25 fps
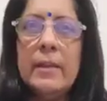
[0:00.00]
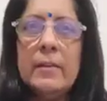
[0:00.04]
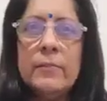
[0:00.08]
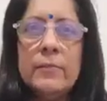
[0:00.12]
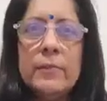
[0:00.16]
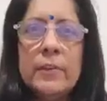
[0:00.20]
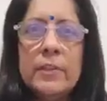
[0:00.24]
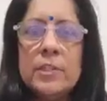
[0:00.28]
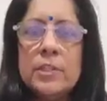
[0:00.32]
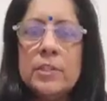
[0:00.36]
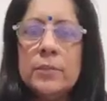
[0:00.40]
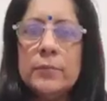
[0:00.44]

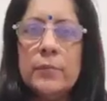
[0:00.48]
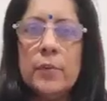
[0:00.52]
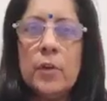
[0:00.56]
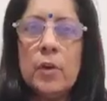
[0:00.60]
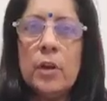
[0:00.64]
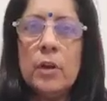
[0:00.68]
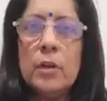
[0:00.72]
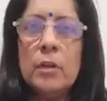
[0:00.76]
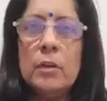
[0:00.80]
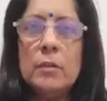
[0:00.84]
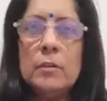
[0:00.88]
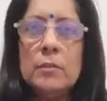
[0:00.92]
first of
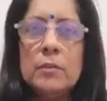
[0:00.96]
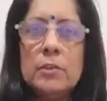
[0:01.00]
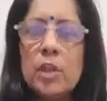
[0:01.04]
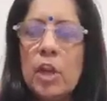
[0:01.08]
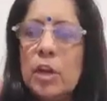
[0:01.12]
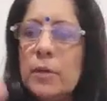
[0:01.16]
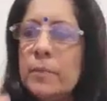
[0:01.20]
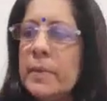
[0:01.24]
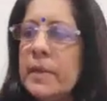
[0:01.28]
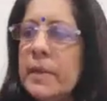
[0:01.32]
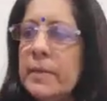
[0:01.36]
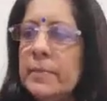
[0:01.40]
all,
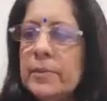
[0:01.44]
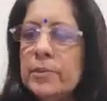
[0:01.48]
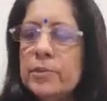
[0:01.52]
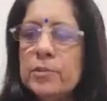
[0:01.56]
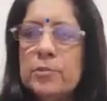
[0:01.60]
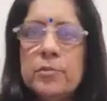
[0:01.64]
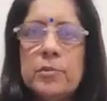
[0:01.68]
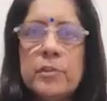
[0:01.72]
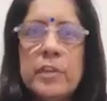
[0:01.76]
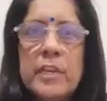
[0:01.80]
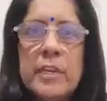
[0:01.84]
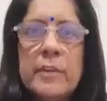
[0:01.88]
not be able
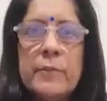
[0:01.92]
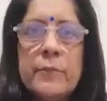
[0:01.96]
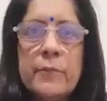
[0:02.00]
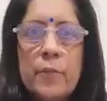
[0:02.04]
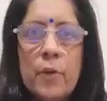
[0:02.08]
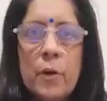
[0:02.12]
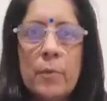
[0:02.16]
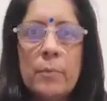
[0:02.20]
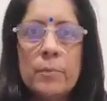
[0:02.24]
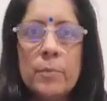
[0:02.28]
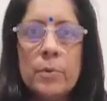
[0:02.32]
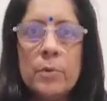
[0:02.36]
to read
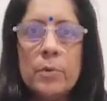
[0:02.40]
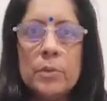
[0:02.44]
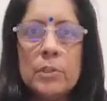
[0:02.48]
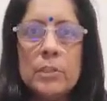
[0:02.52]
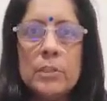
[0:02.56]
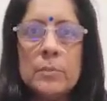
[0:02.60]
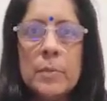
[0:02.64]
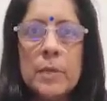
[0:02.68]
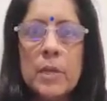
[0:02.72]
from books,